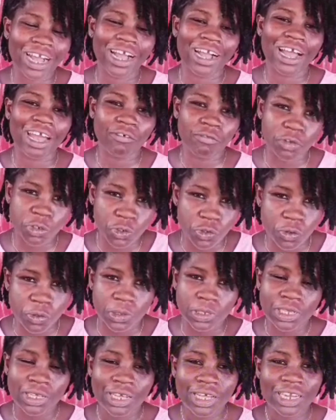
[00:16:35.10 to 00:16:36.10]
guy for
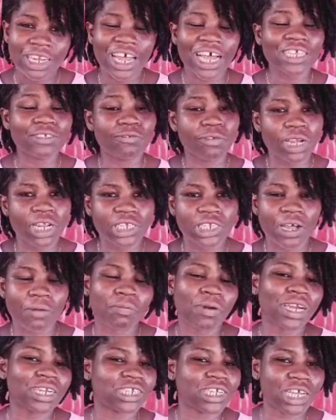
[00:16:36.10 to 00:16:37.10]
short. Last village, a
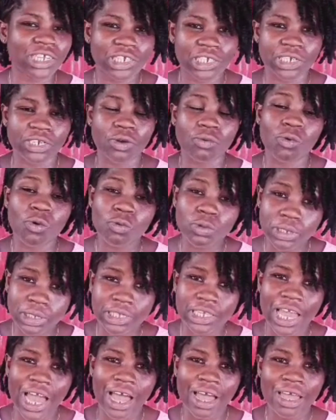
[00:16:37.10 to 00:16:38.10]
fat dance in your
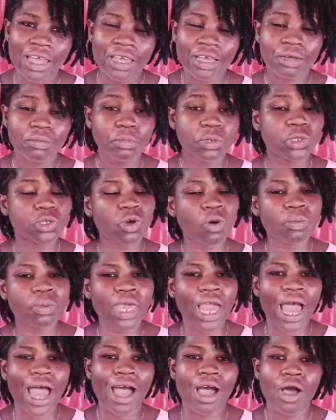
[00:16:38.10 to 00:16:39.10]
Wusia. We saw
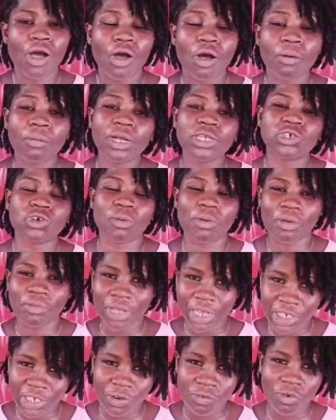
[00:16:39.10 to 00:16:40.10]
via a virtual
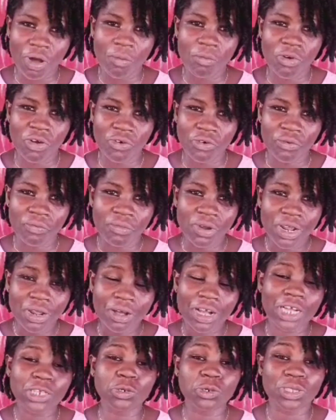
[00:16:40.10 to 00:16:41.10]
radiation wall room.
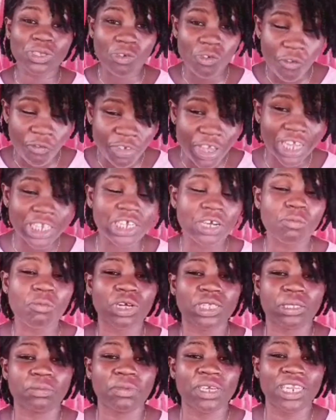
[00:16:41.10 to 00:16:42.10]
Catch us a coffee gem
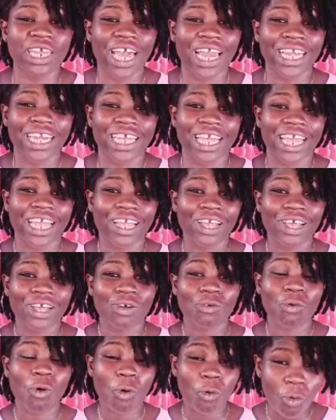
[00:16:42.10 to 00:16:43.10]
with me and the
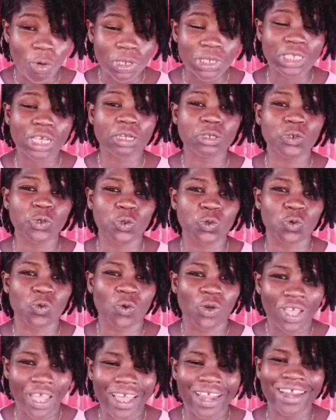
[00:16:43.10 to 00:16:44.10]
Concon
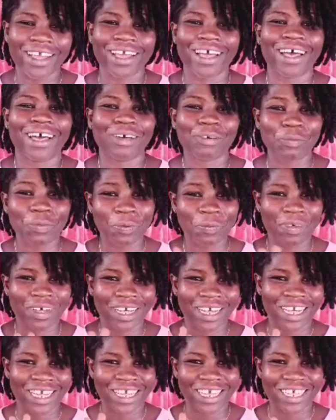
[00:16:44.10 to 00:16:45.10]
Sajusu. Anyhow, bye
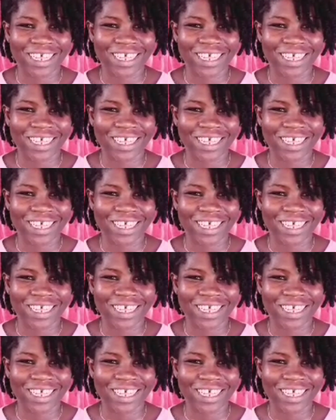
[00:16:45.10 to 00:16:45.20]
bye.